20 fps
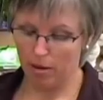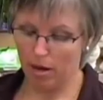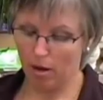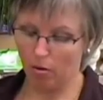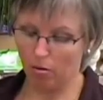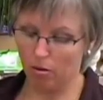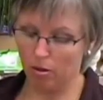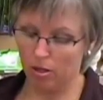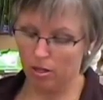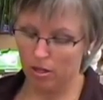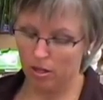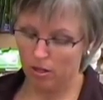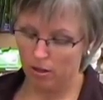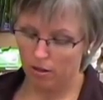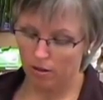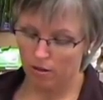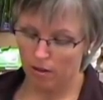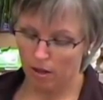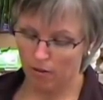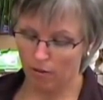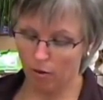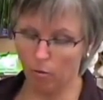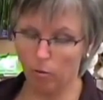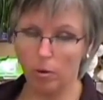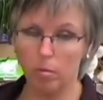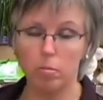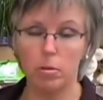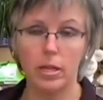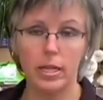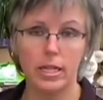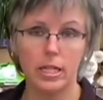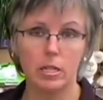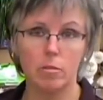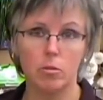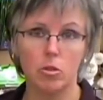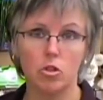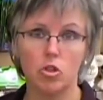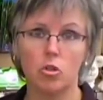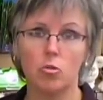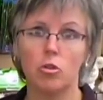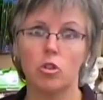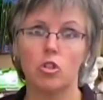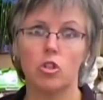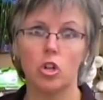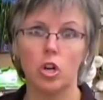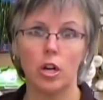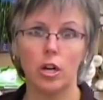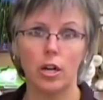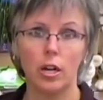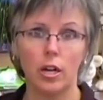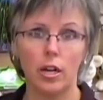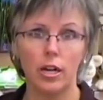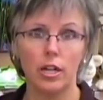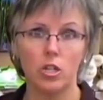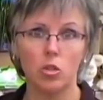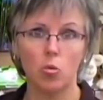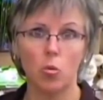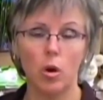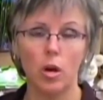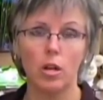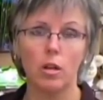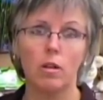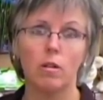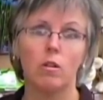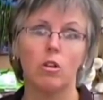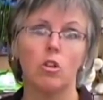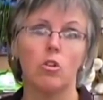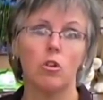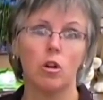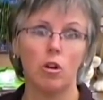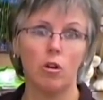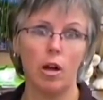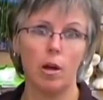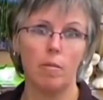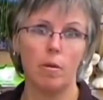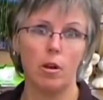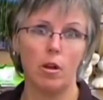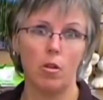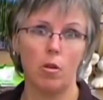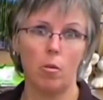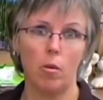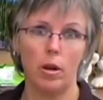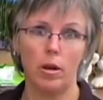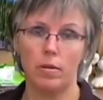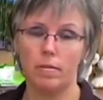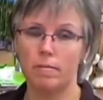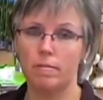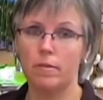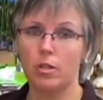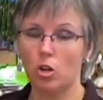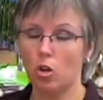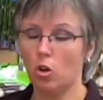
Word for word: out, and they're replaceable. So when your dog eats one, you can grab another one. They're